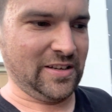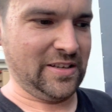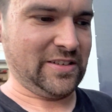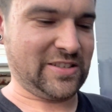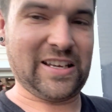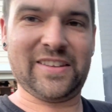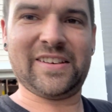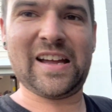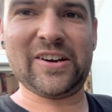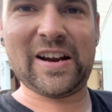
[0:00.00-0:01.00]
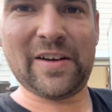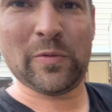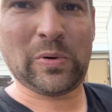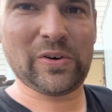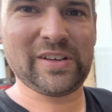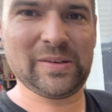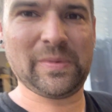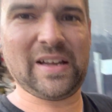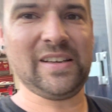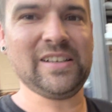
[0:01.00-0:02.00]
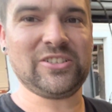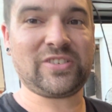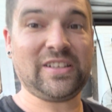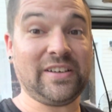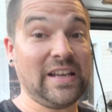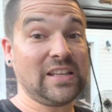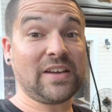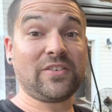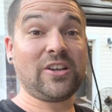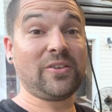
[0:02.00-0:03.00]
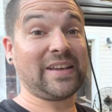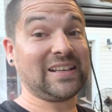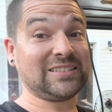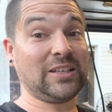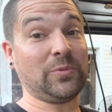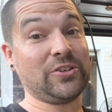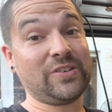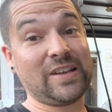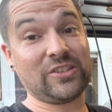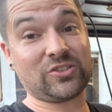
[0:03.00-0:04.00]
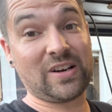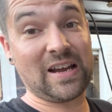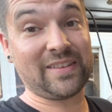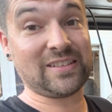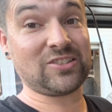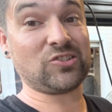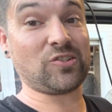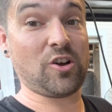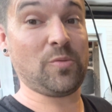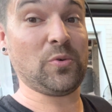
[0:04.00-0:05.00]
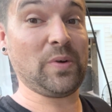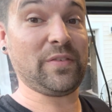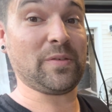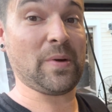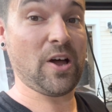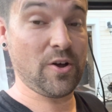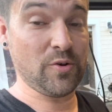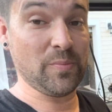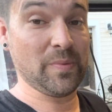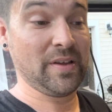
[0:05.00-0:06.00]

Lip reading: stay the night or have a party in my trailer. Hey, you never know. Like I said, when you're at the track, this is your home away from home.